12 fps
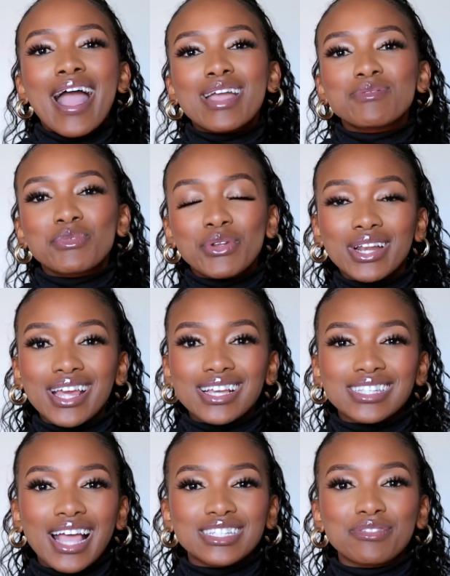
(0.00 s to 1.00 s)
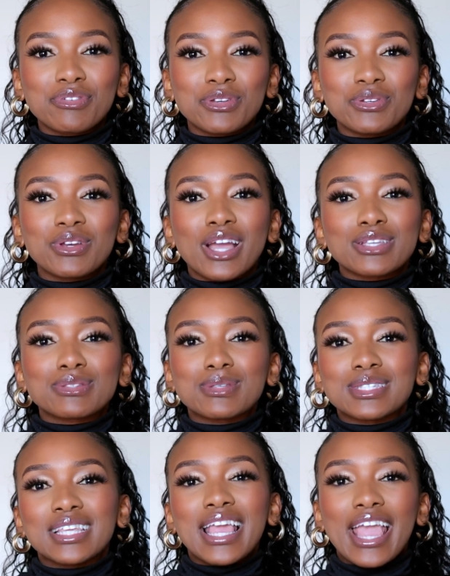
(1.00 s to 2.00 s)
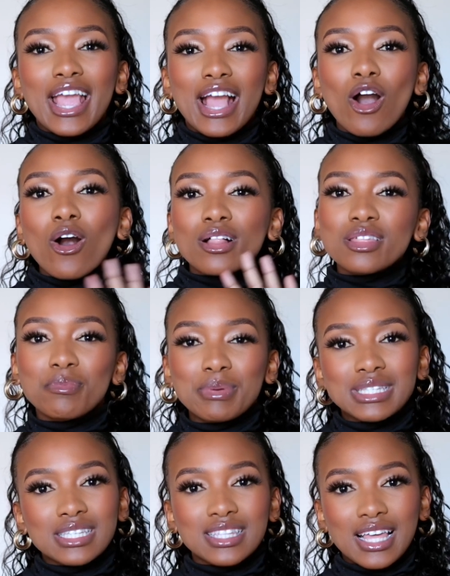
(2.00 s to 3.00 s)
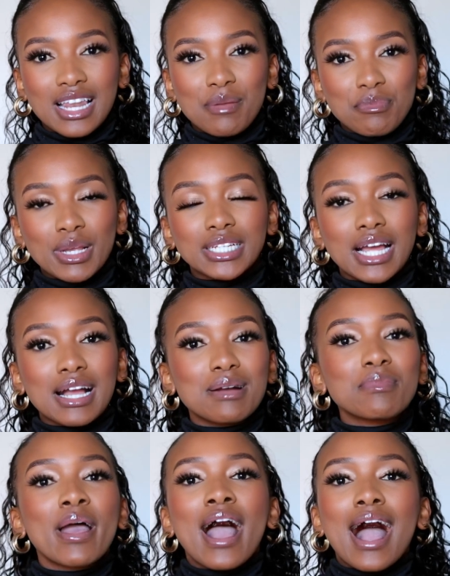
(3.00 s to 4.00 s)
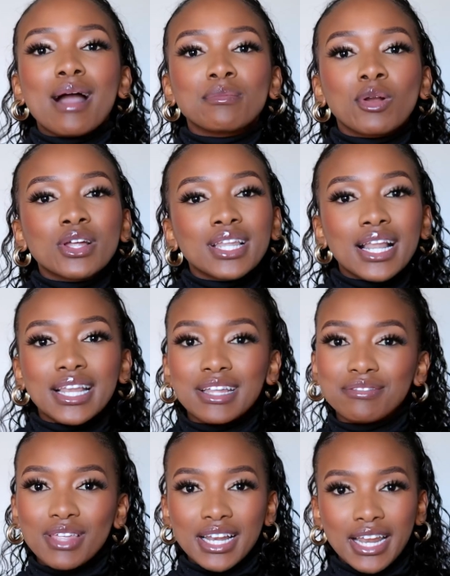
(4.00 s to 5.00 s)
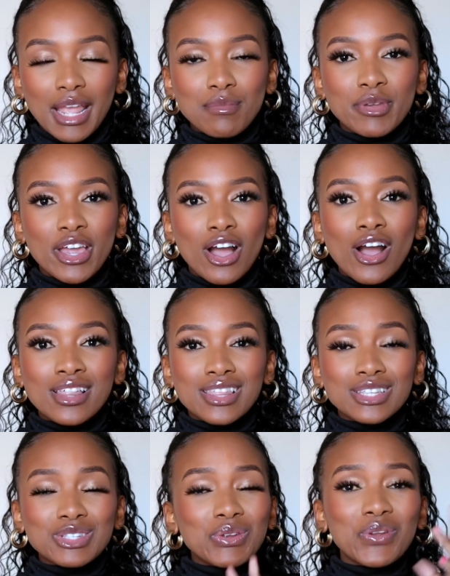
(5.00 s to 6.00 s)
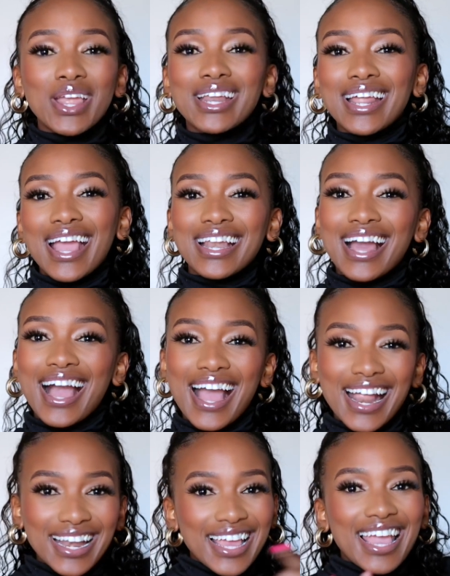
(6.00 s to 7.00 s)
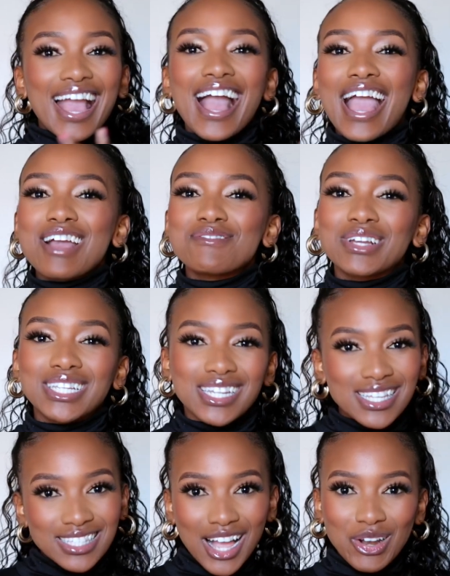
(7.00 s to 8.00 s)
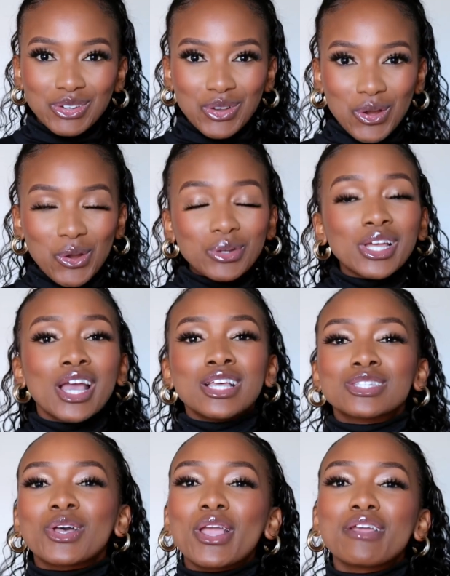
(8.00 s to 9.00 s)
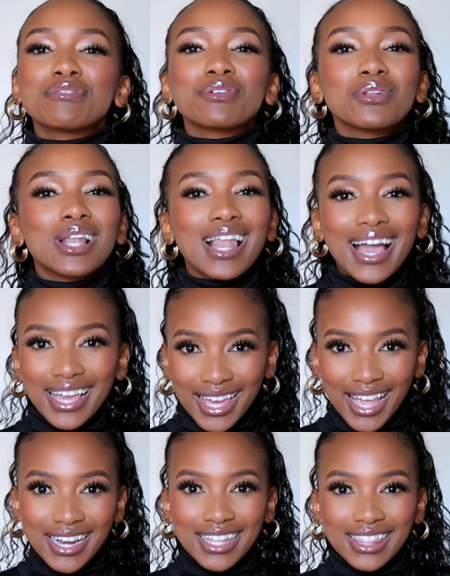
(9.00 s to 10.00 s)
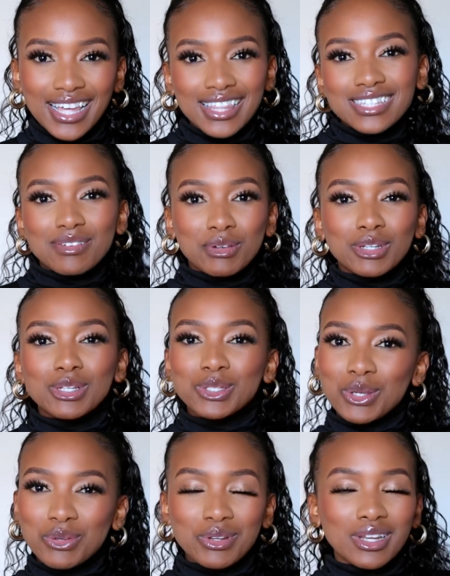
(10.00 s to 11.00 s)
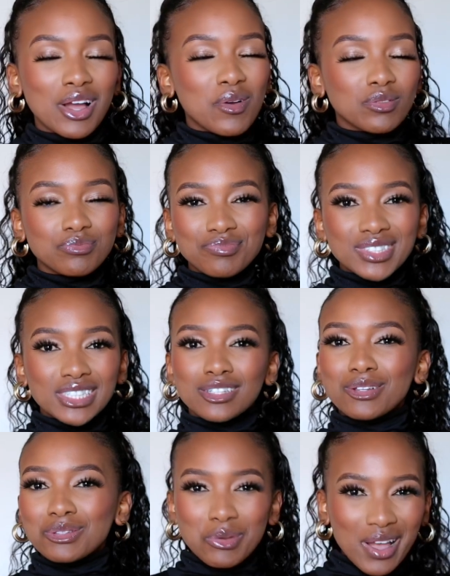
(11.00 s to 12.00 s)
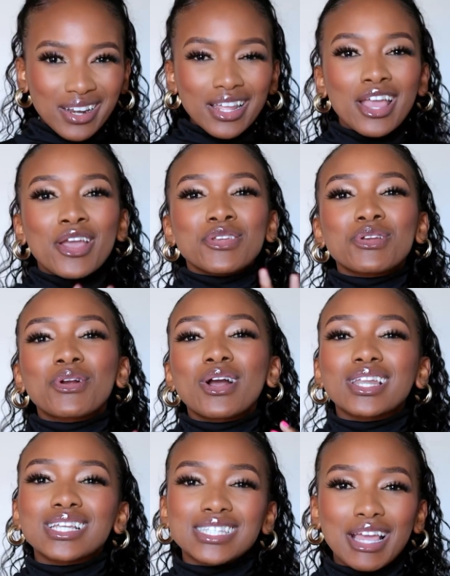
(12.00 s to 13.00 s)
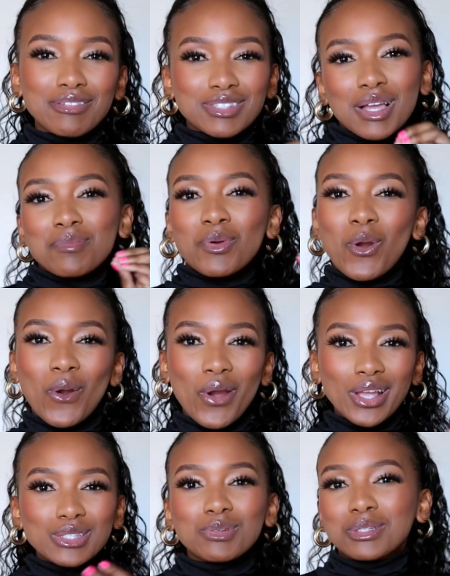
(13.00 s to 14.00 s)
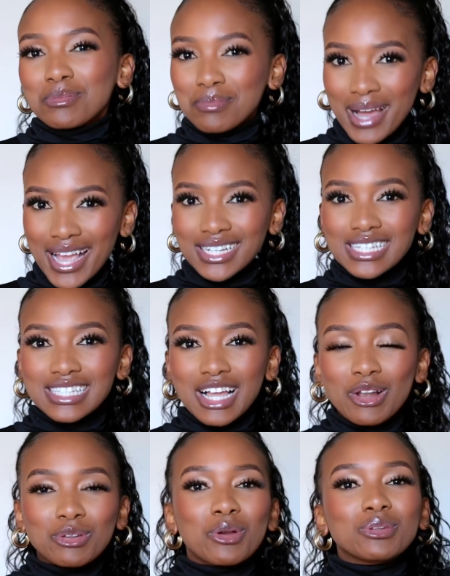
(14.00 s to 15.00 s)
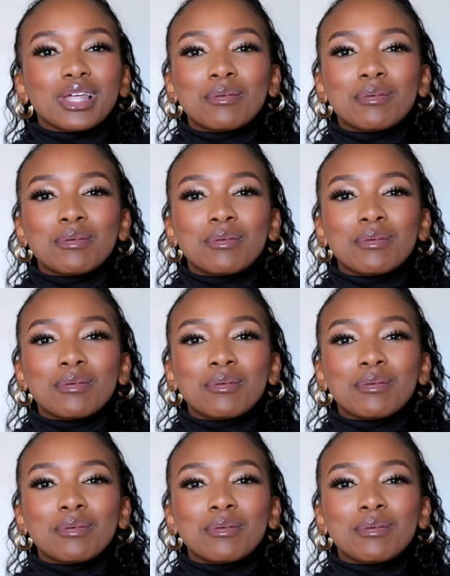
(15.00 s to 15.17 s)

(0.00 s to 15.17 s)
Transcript: I am really excited for you guys to see all the pieces that I picked up. I'm gonna leave their name here on the screen. And honey, I have a discount code, so if you like anything that I want to show you now, don't worry, you're gonna save some coins with my discount code.